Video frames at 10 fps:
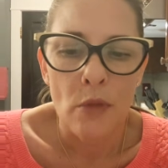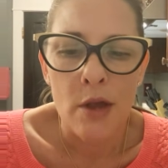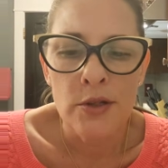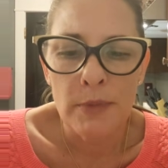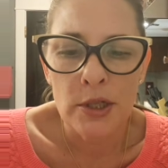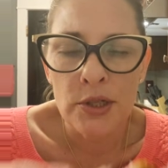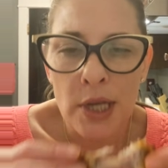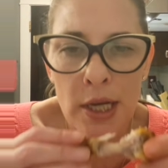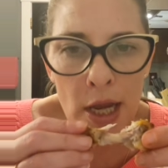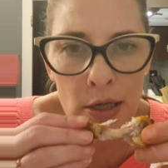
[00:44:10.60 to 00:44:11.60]
much as I
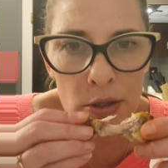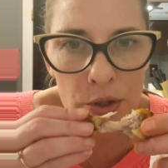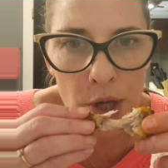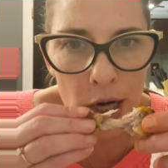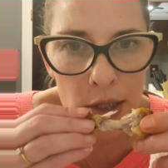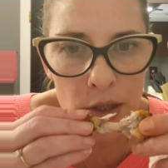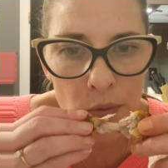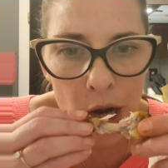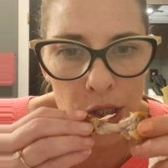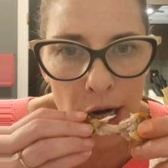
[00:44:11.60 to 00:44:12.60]
can, I'll try to do
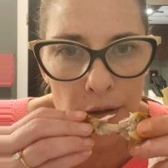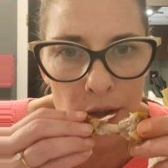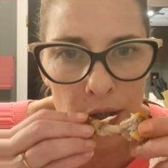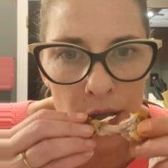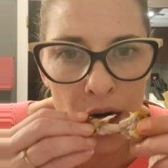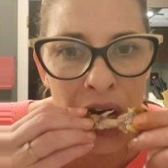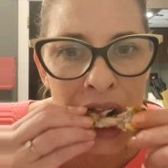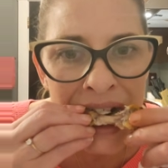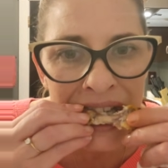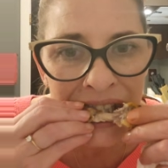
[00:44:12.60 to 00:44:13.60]
watch hours in there.
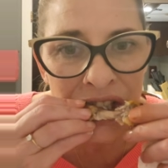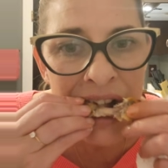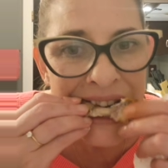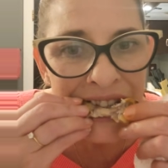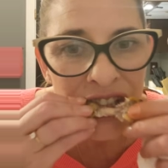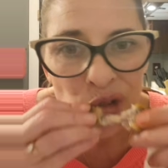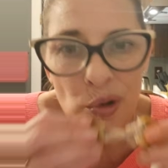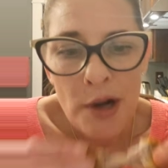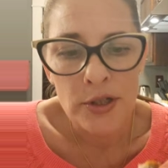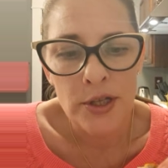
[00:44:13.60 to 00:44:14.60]

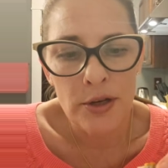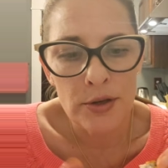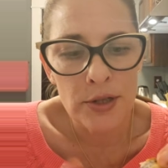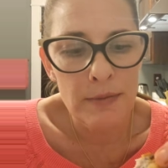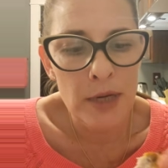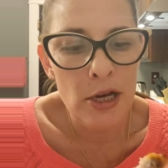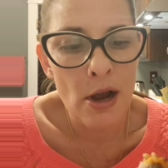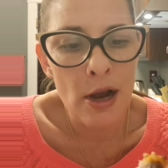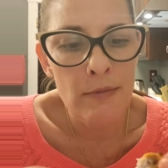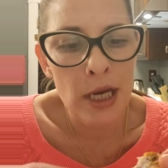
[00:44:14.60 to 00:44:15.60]
So you'll see me,
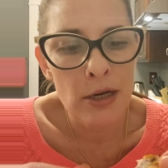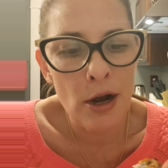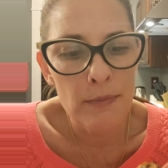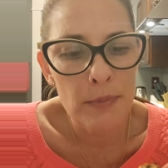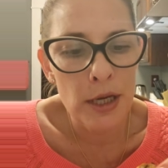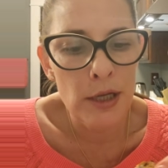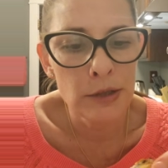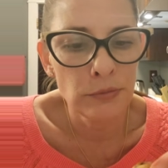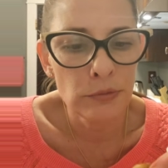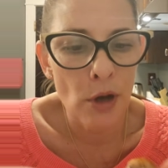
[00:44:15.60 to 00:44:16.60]
I may not be
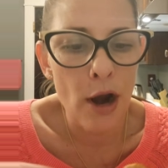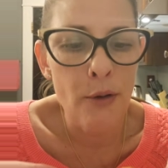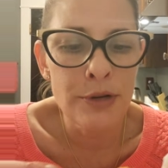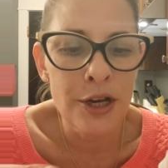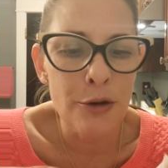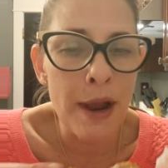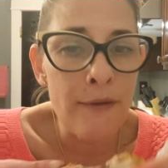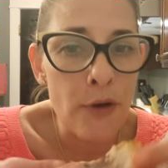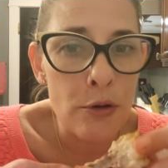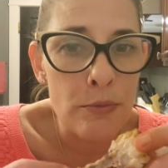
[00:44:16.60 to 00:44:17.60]
near my
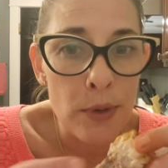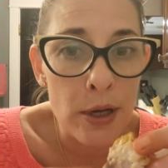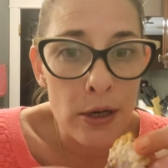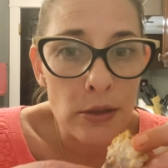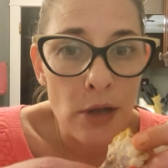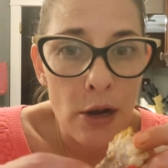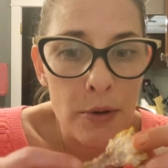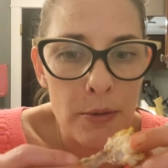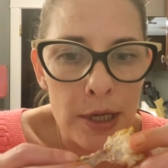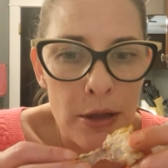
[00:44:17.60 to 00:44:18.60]
phone, but I
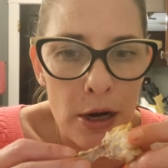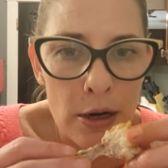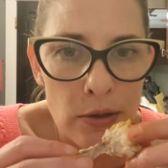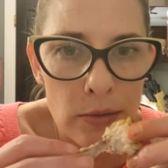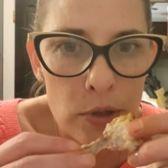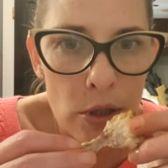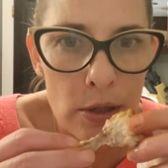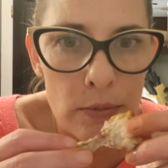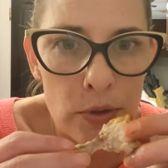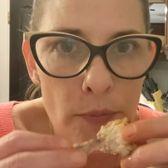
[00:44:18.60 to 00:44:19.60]
will be there
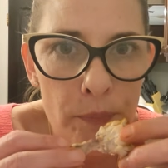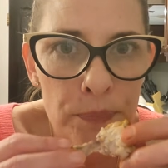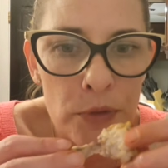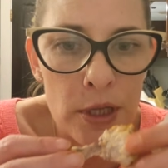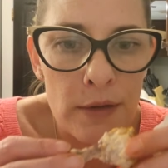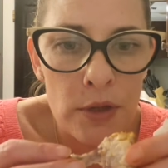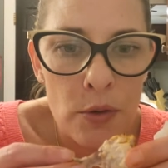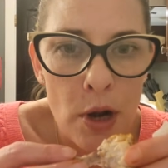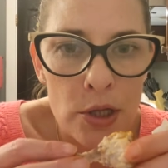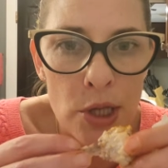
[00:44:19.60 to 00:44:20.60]
sometimes, giving you
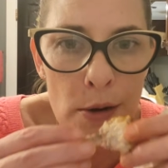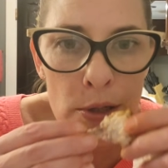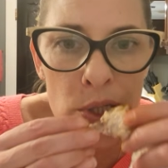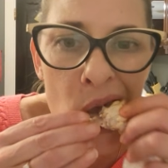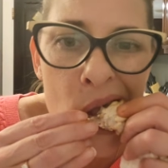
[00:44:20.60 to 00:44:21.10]
watch hours.